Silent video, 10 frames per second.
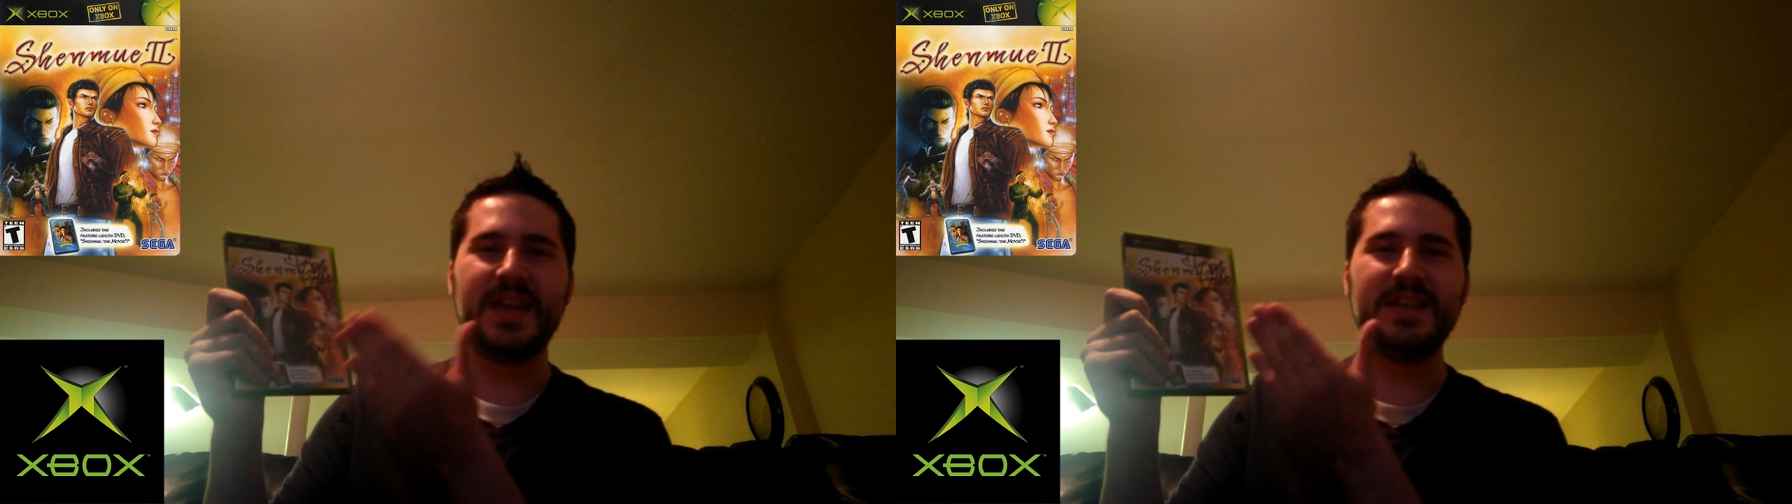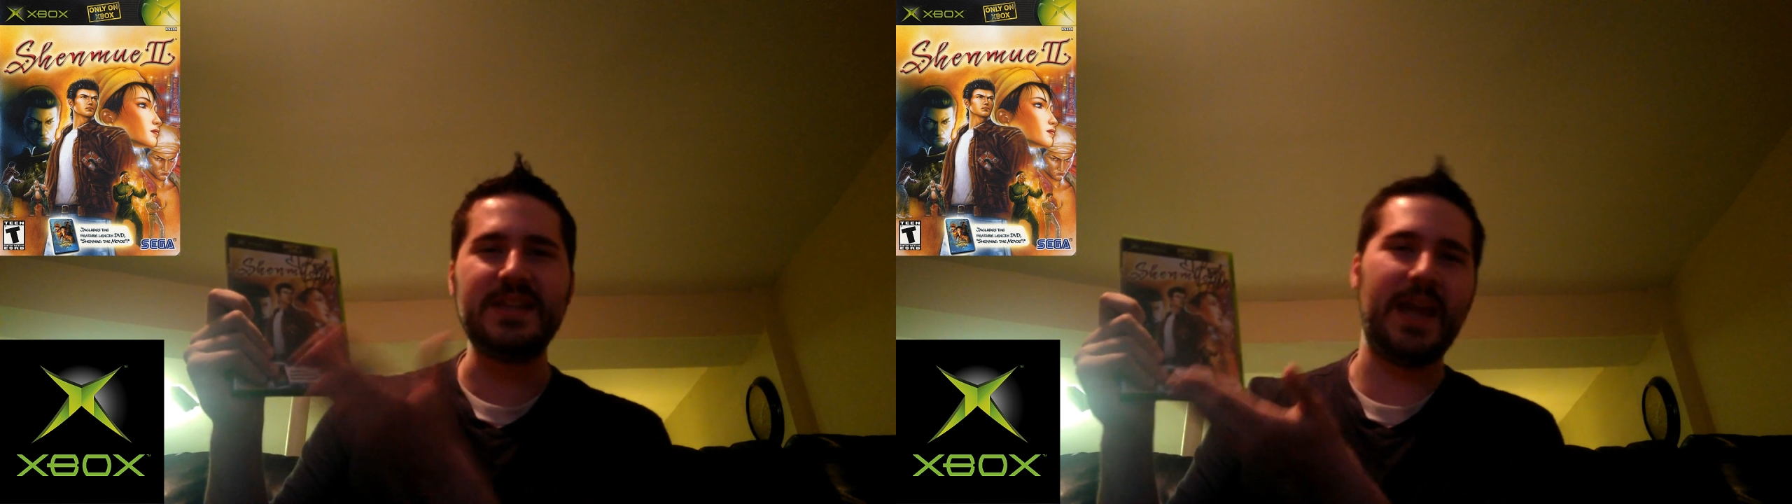
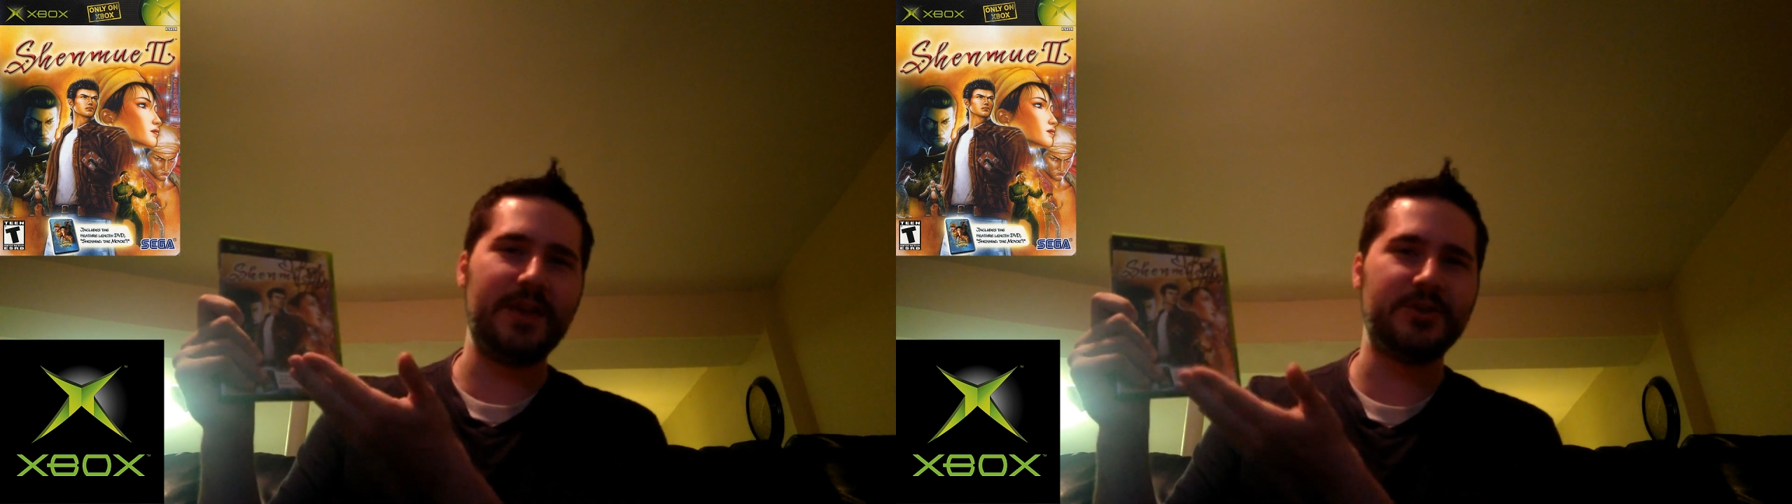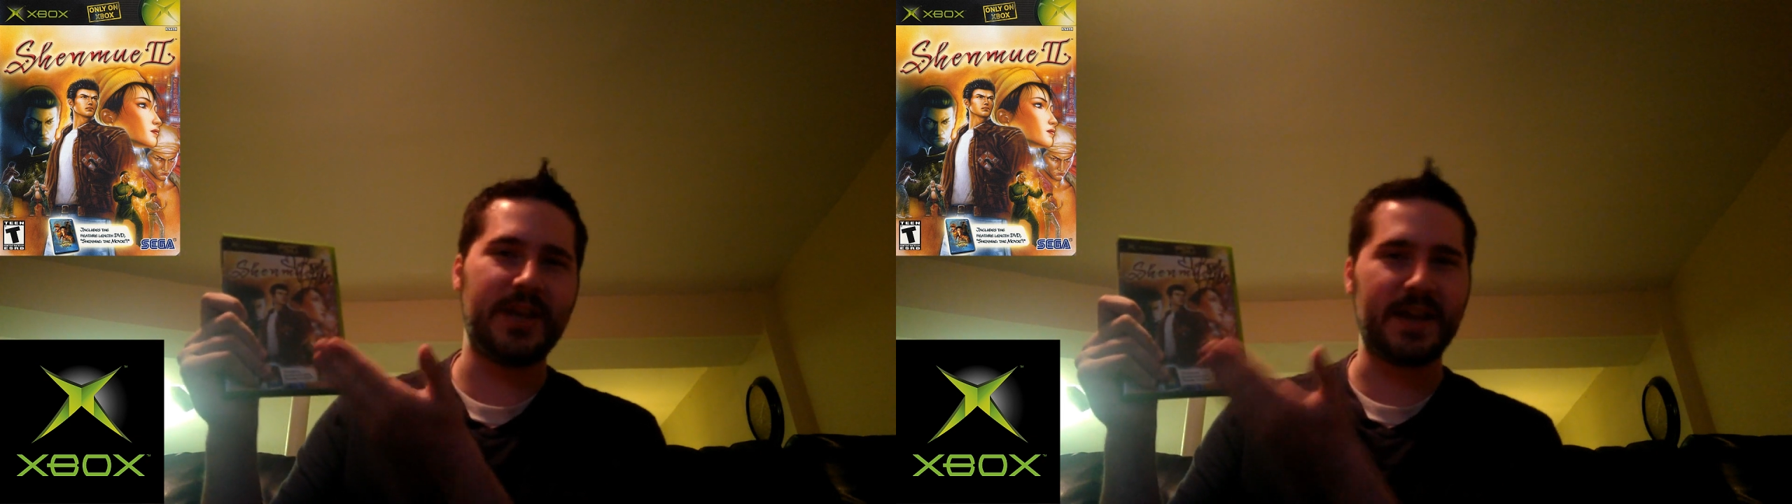
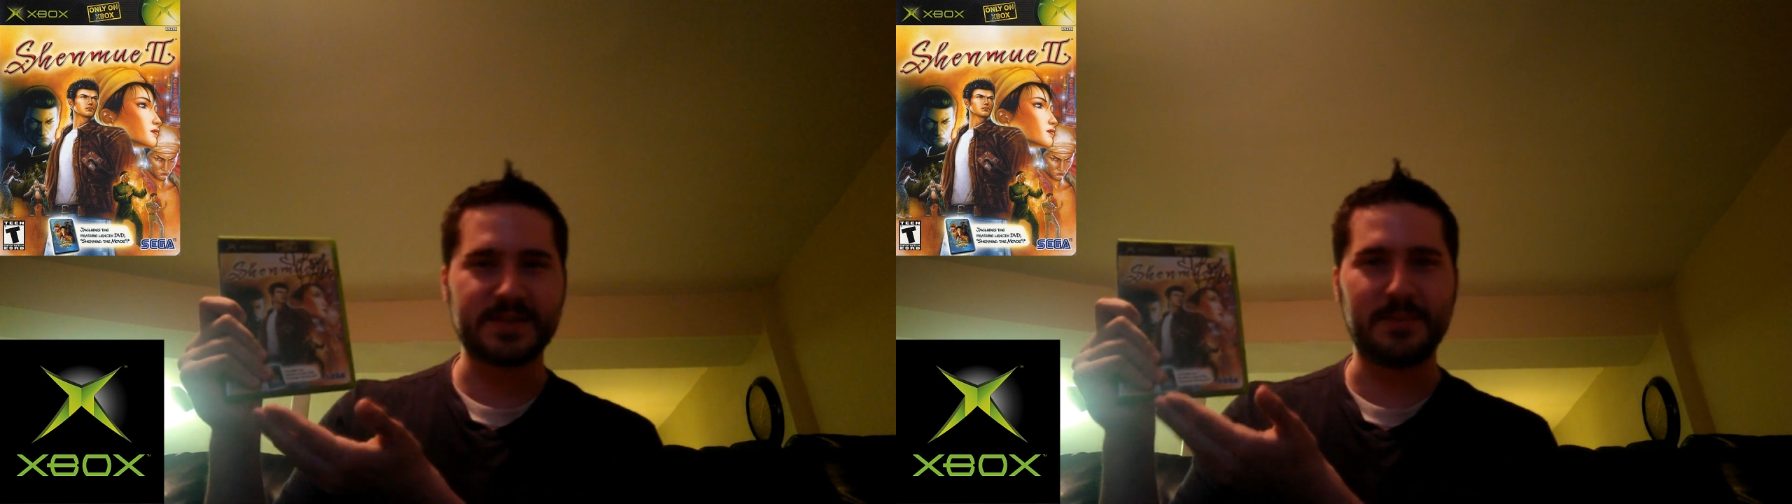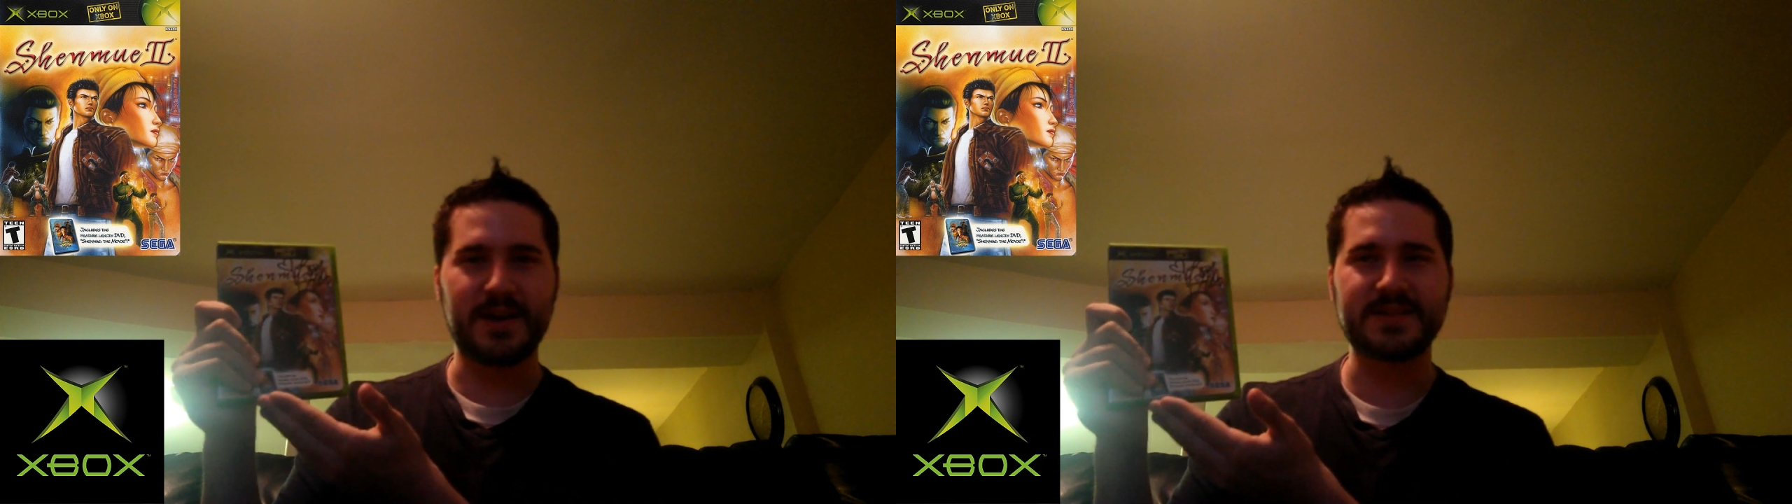engaging
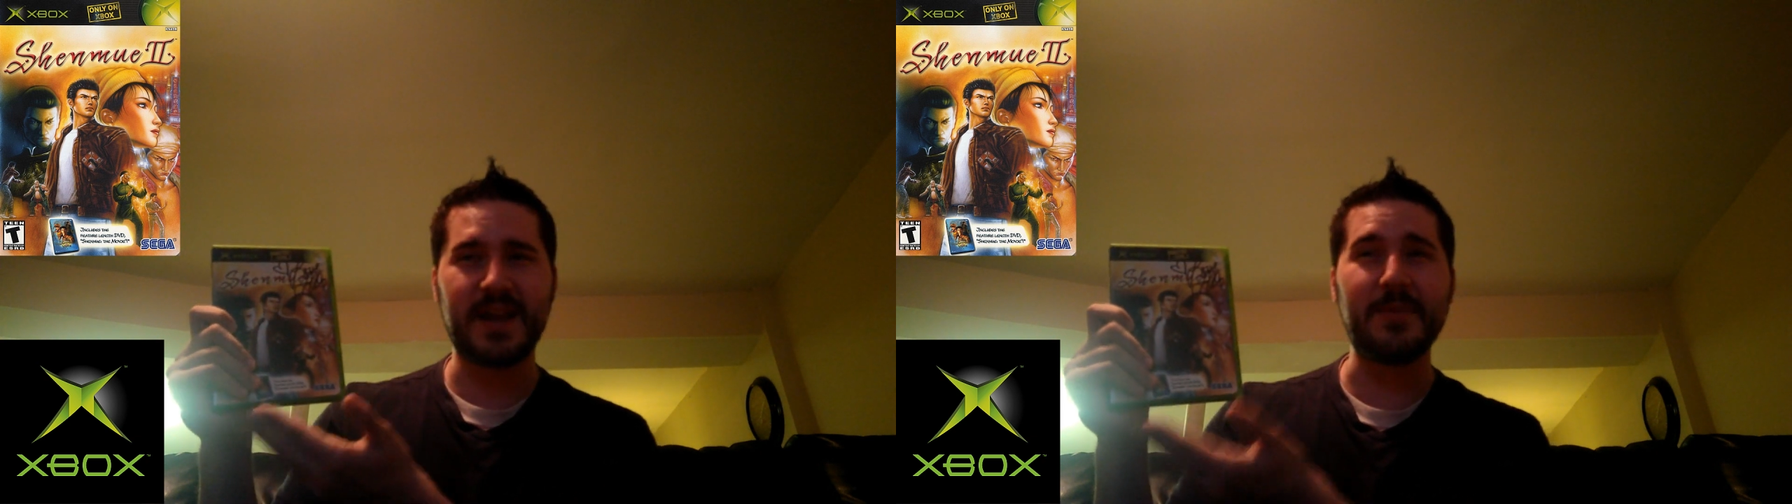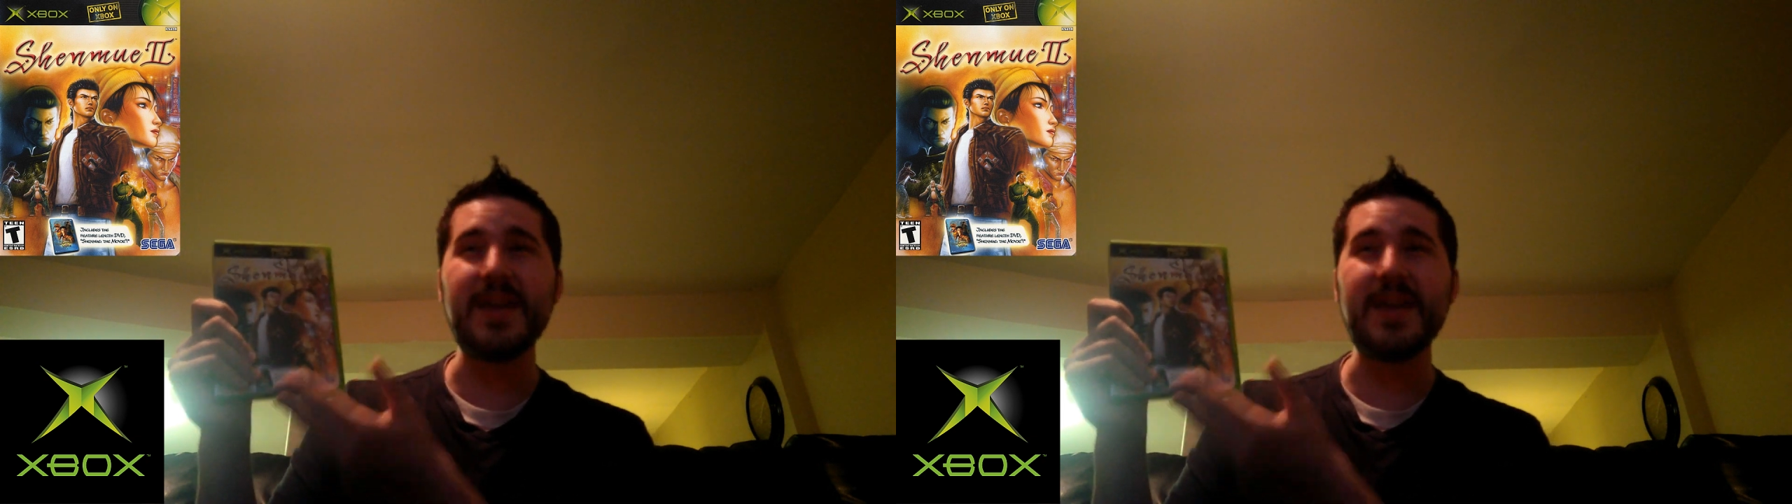Xbox game,